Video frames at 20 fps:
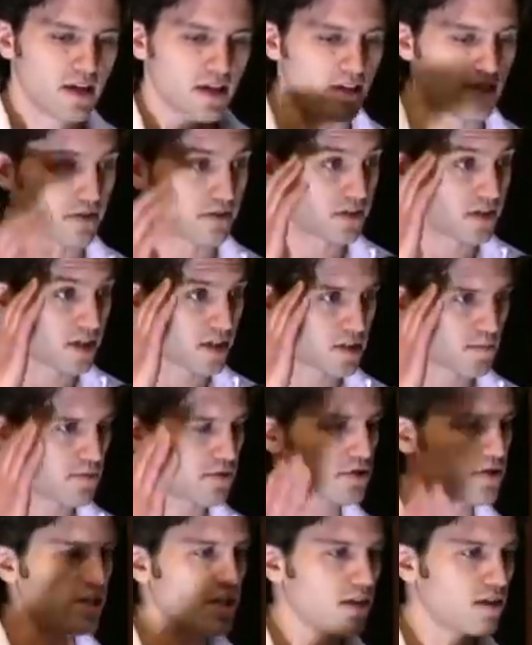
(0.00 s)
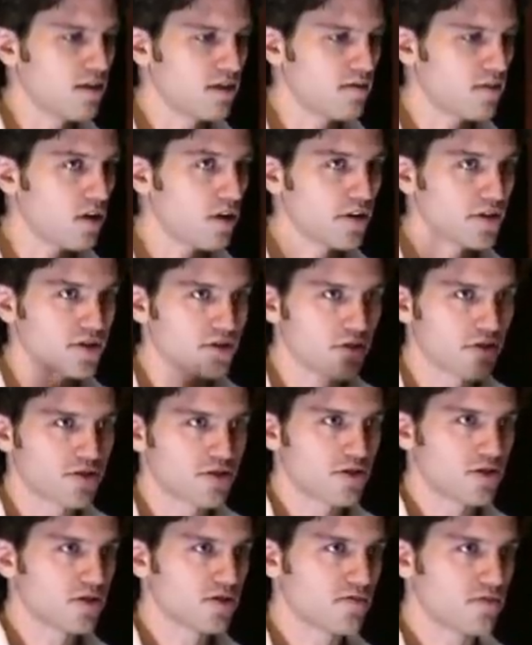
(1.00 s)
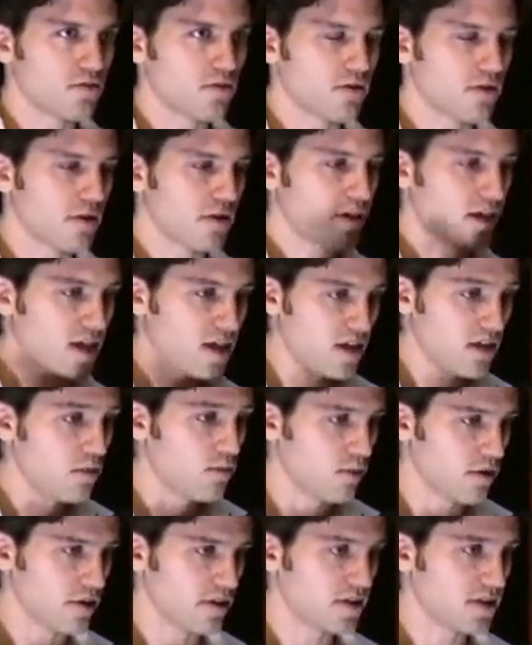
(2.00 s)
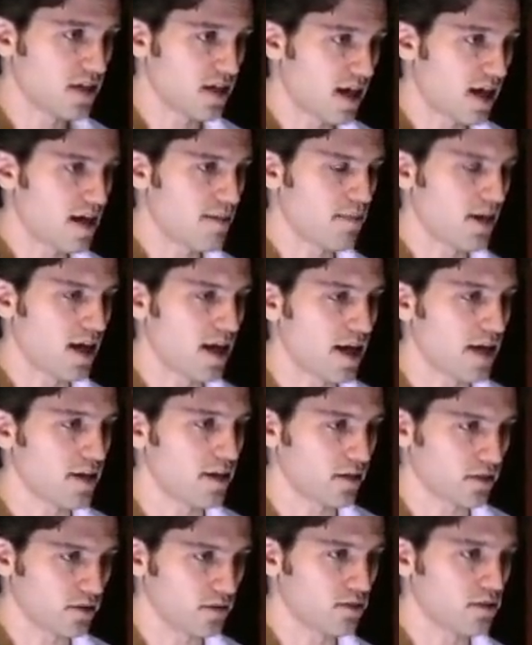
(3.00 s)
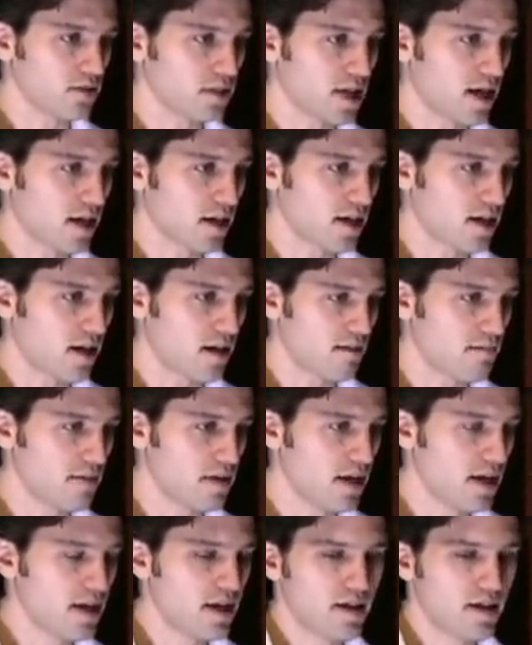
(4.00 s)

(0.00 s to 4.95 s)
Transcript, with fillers: you know, 6% of all searches for the keywords that I buy on google.com,